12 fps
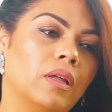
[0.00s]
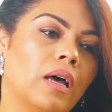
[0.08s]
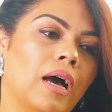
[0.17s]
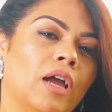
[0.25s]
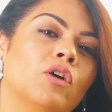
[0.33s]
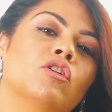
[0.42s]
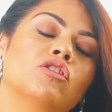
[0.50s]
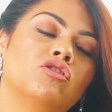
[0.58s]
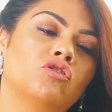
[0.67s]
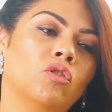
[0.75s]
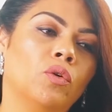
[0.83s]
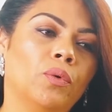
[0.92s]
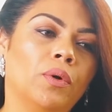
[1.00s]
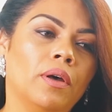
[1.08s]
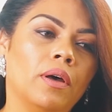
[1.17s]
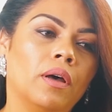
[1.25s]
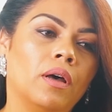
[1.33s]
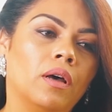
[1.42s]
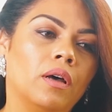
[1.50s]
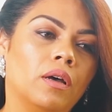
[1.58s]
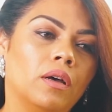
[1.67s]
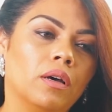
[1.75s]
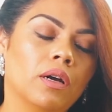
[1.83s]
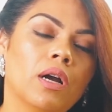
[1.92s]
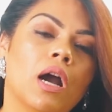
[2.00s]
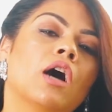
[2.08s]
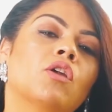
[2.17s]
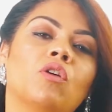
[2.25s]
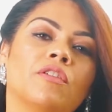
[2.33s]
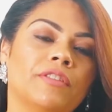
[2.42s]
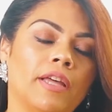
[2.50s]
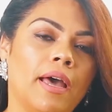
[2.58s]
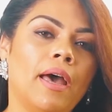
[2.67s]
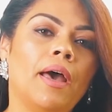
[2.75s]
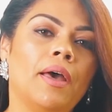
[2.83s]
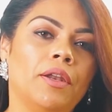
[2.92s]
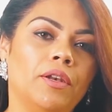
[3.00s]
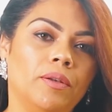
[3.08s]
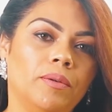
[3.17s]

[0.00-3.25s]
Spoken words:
I also cut off the head,